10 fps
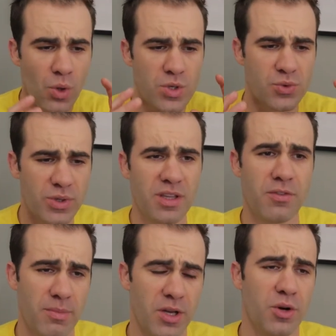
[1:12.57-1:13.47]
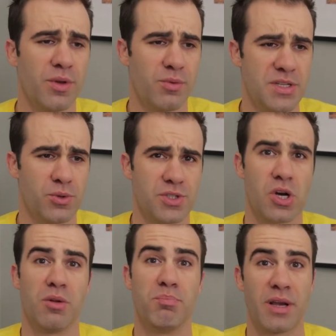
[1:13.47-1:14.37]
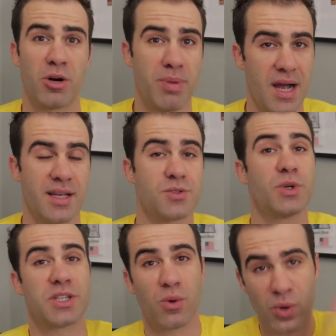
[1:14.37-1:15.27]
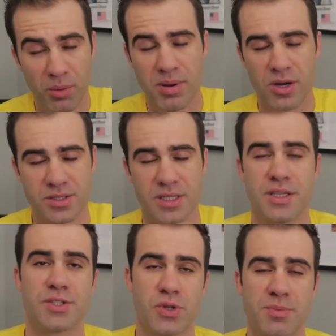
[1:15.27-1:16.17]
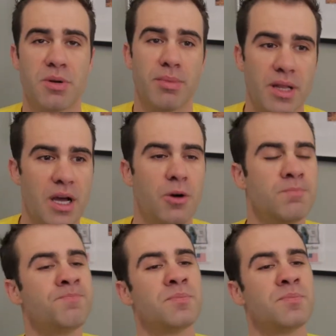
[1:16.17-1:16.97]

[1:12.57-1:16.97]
was really familiar with a resource called BiggerPockets, which I will post in the description below.